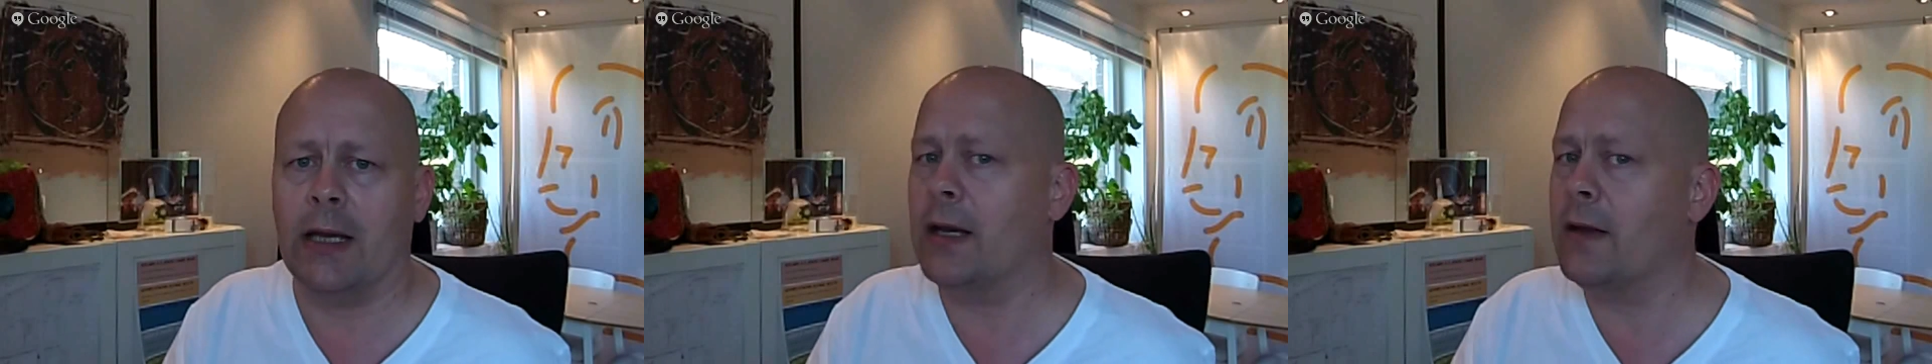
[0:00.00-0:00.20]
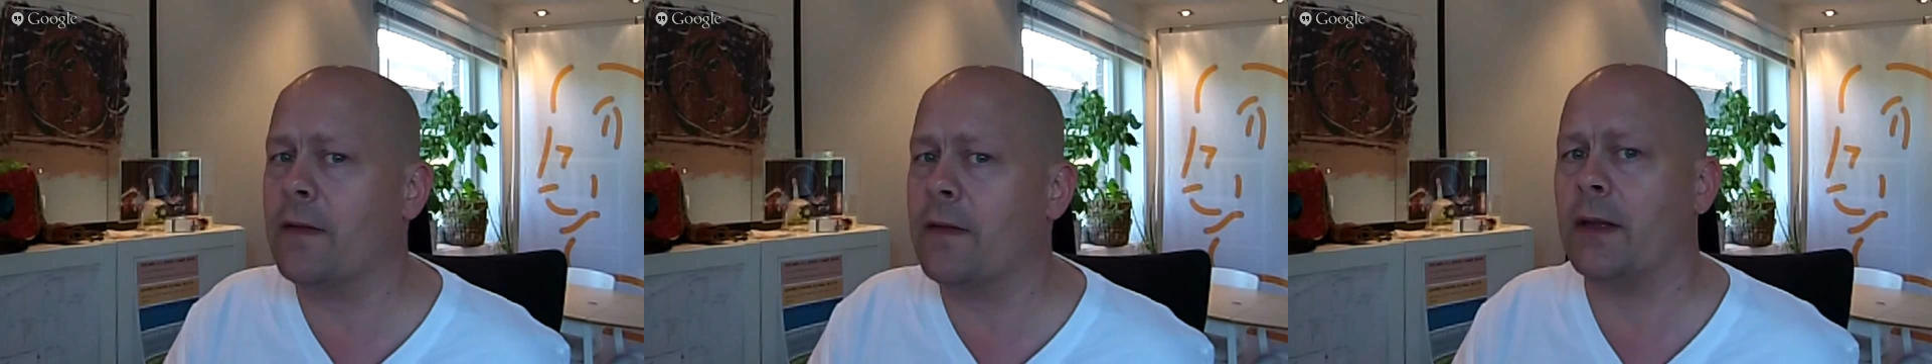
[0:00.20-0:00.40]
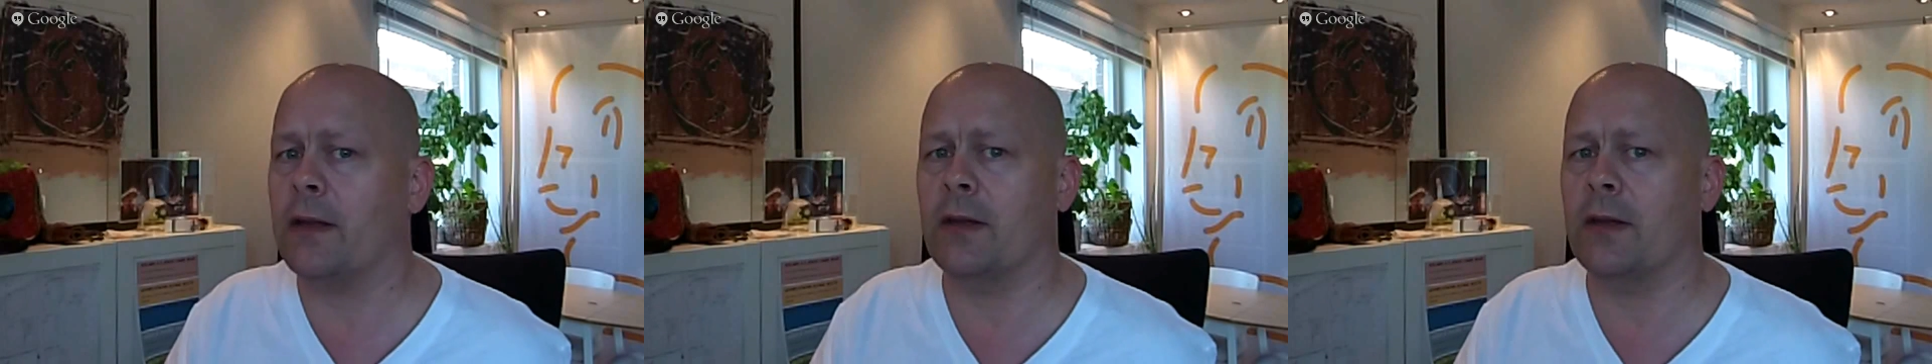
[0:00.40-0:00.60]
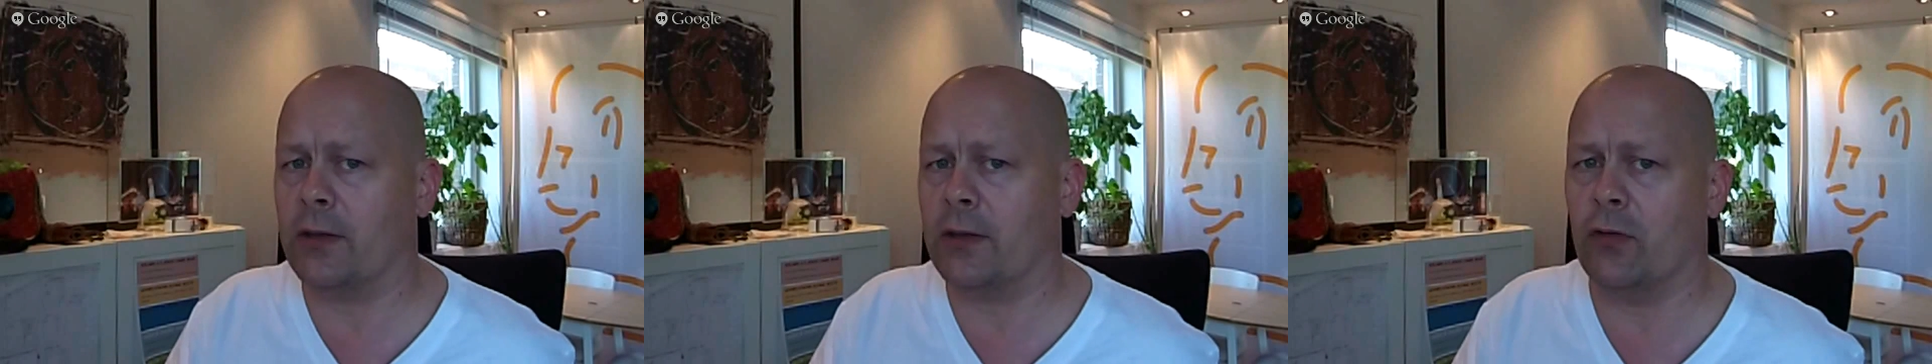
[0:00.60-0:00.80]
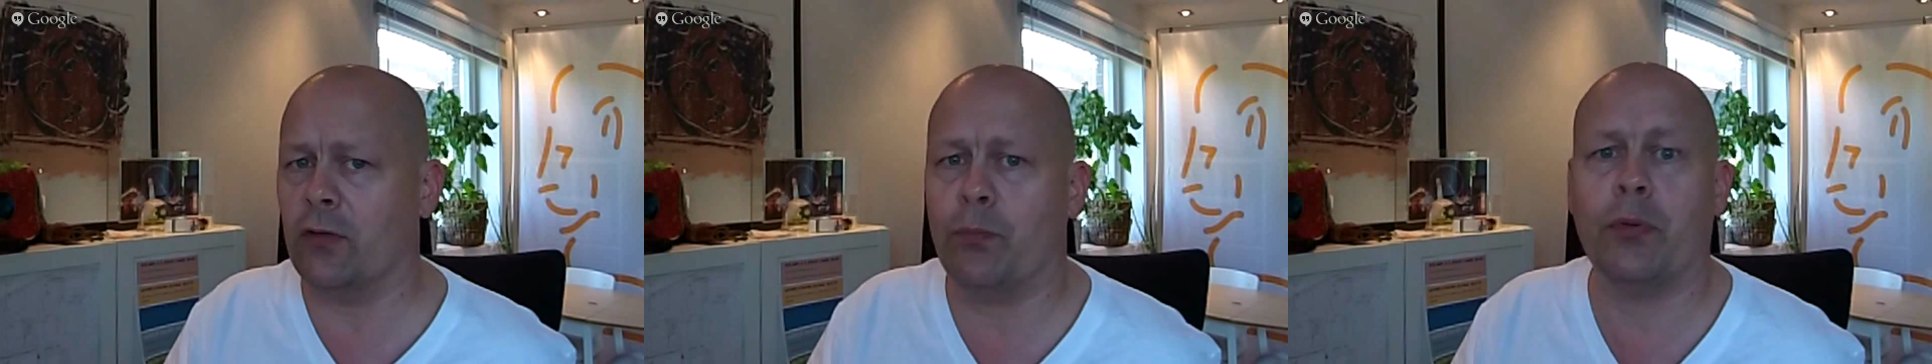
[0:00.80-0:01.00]
anything
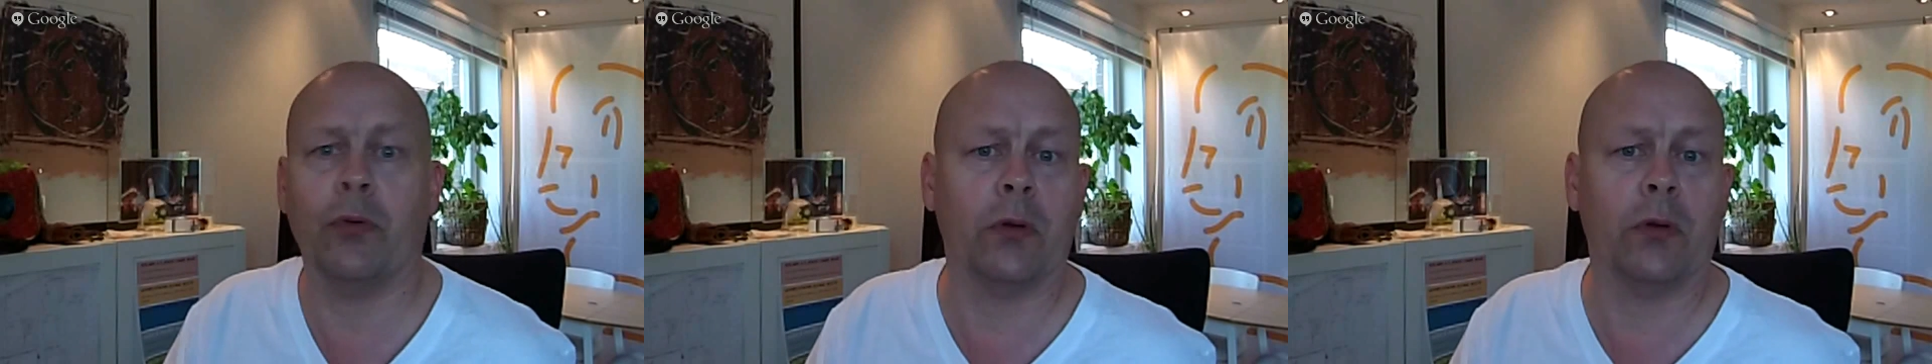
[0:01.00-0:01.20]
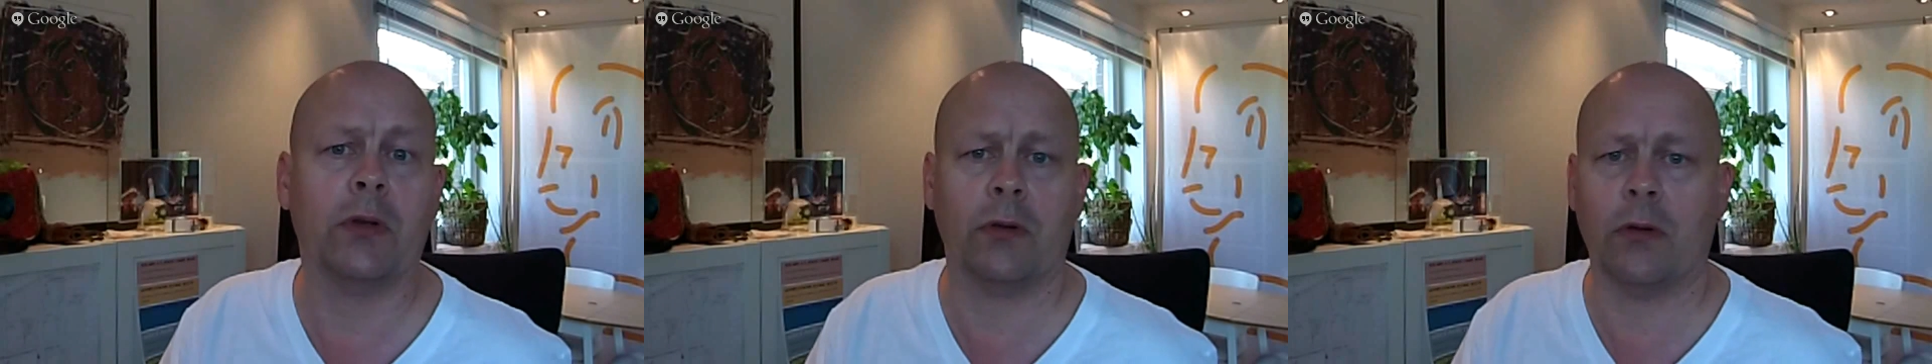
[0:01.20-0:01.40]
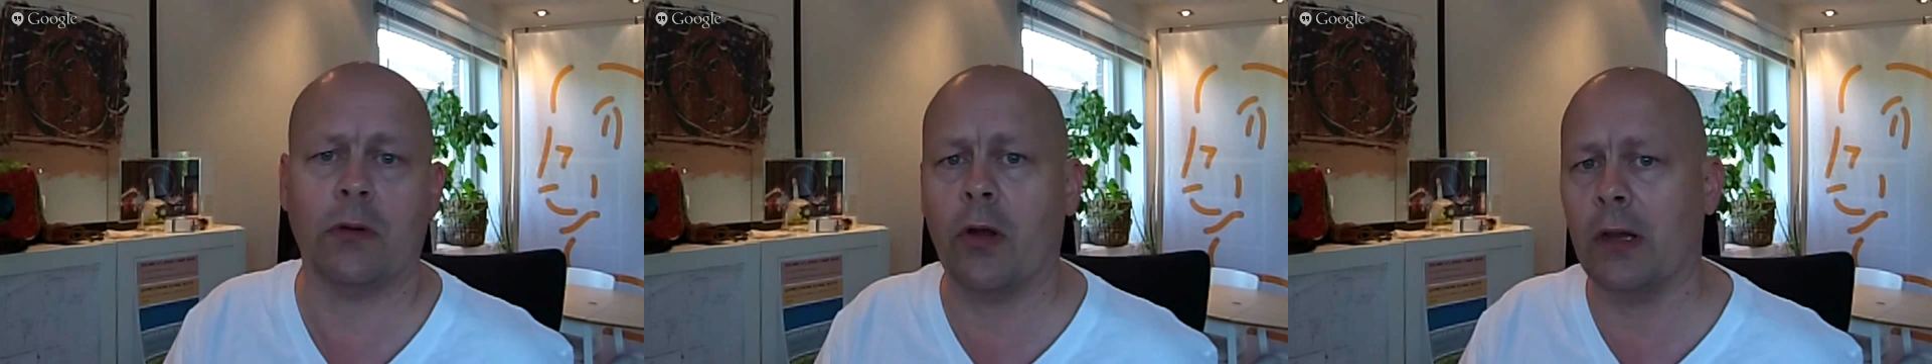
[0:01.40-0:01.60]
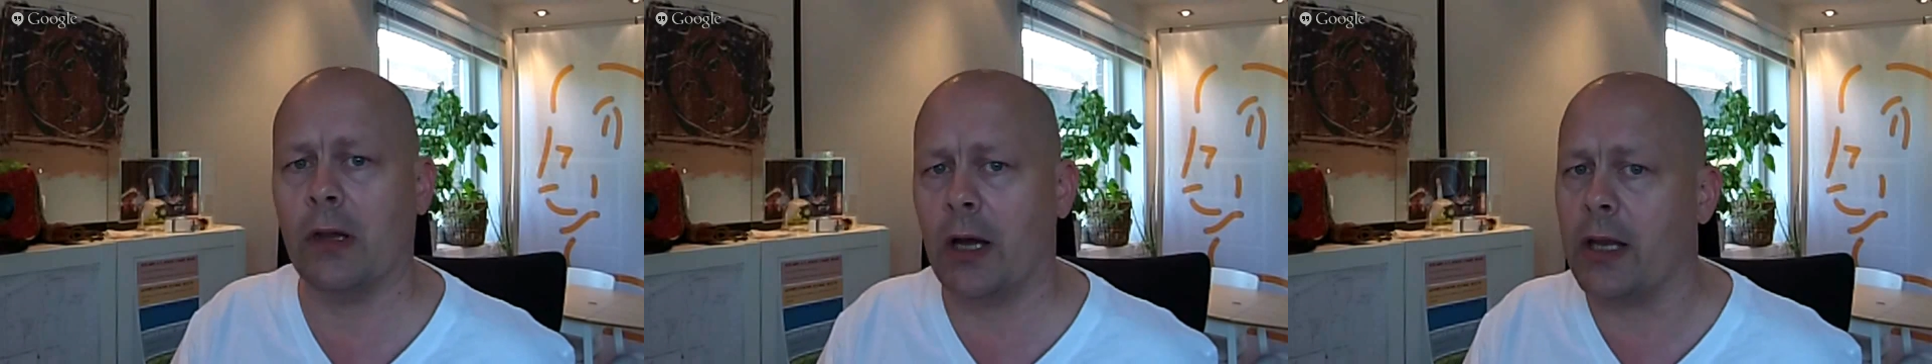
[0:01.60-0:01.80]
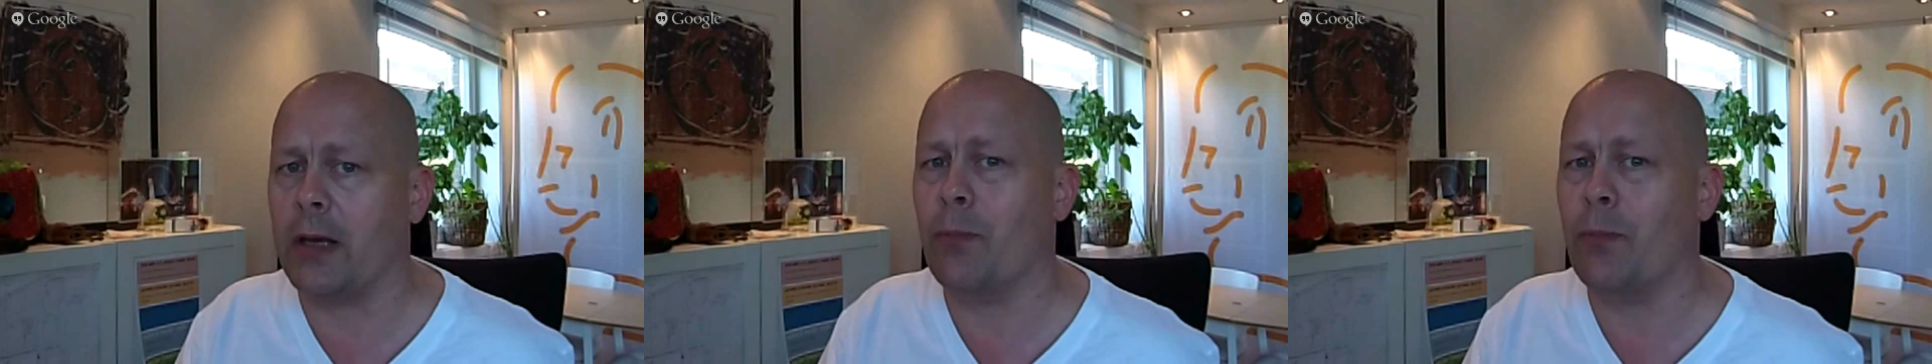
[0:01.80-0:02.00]
that you put
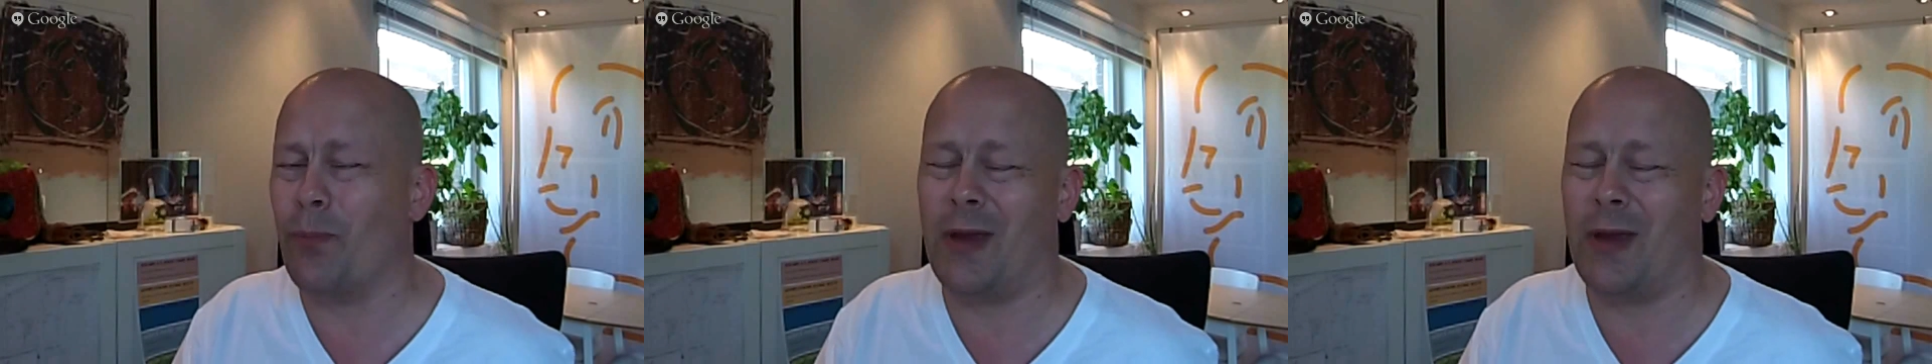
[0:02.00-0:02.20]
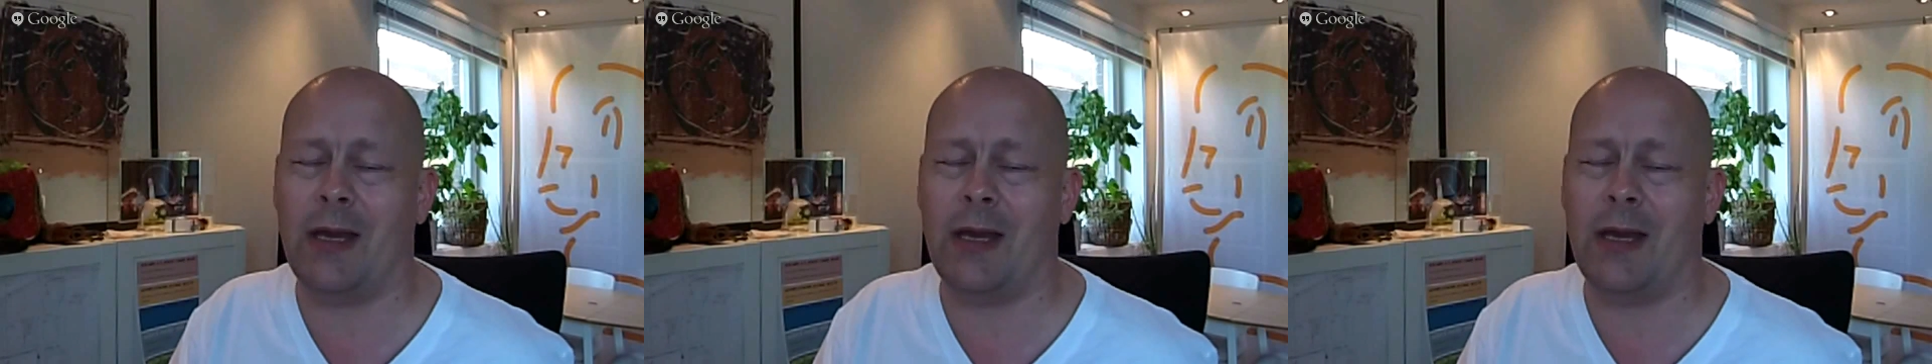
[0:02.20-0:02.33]
online may